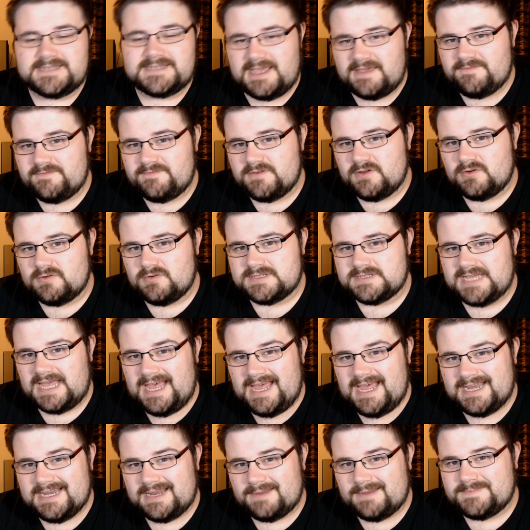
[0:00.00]
Death Note
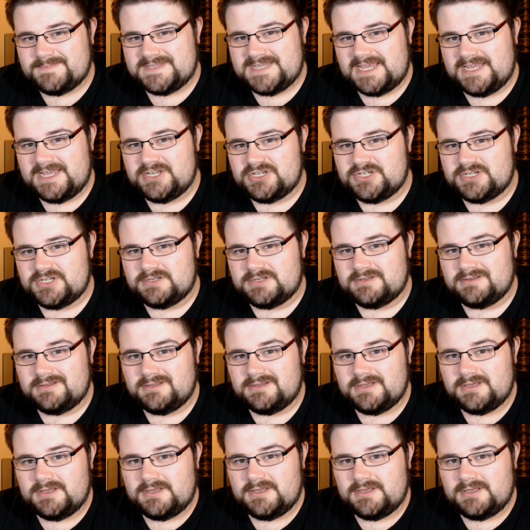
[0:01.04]
adaptation